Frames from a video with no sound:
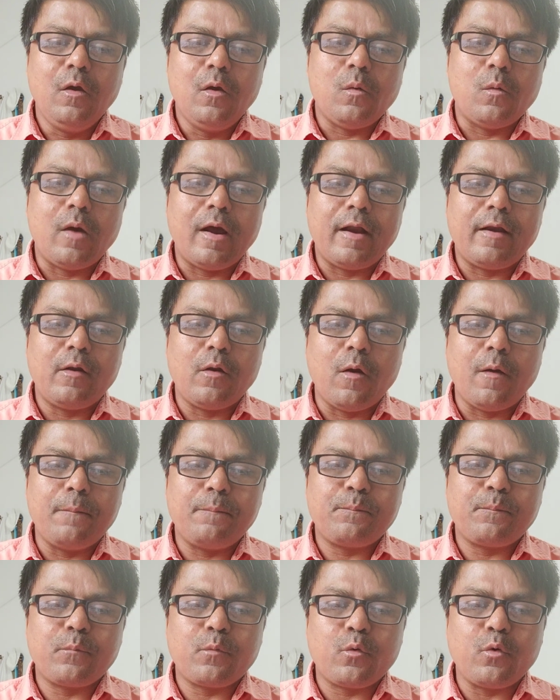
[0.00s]
one
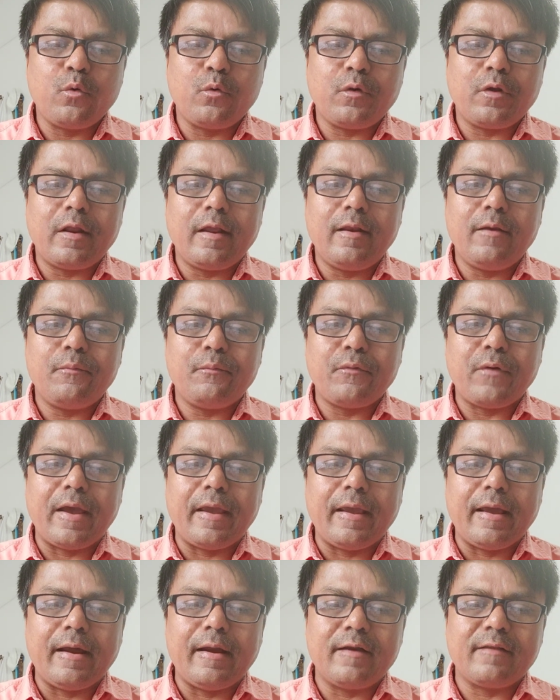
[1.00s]
of total
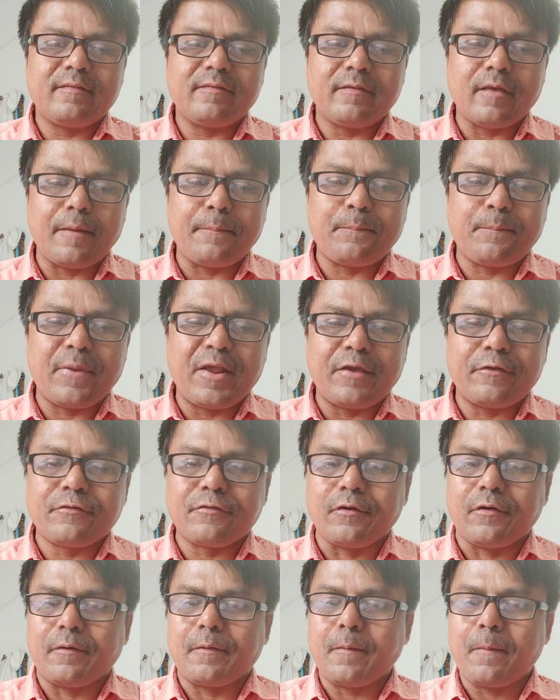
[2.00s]
fire
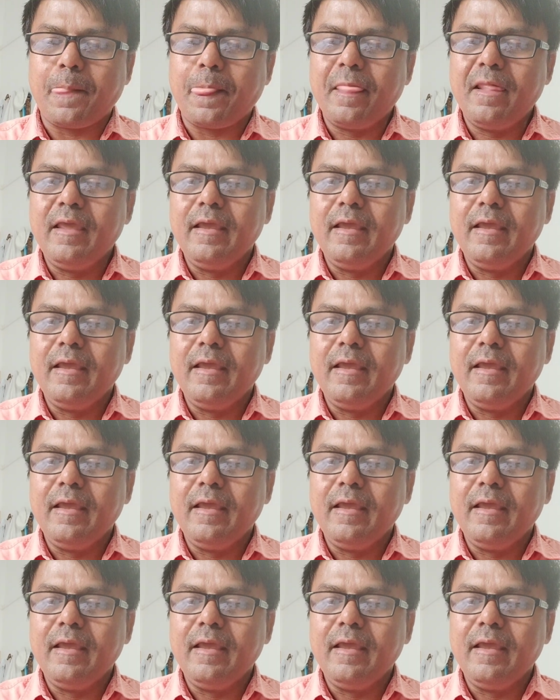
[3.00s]
suppression.